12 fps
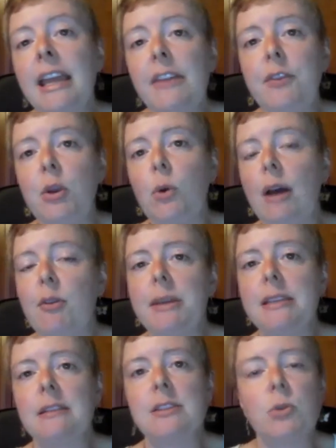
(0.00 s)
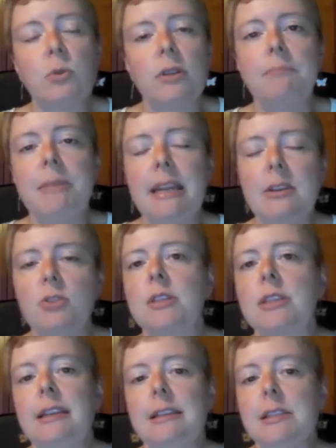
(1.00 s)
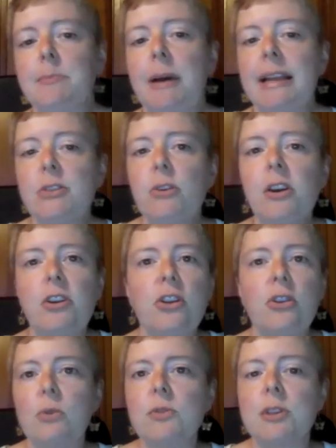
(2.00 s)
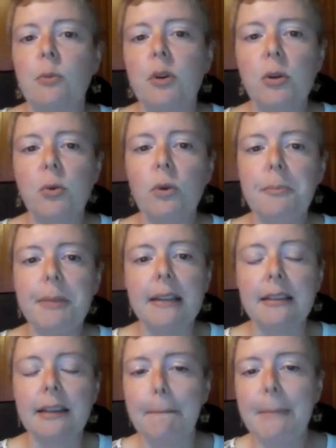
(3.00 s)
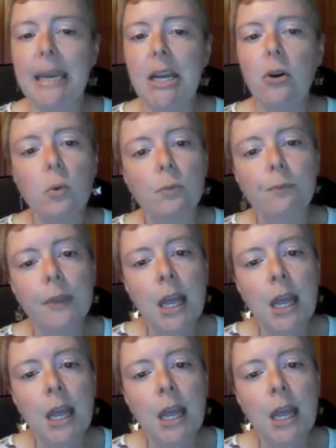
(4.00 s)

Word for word: If you have a business who would be interested in sponsoring or you know someone who would be, let me know.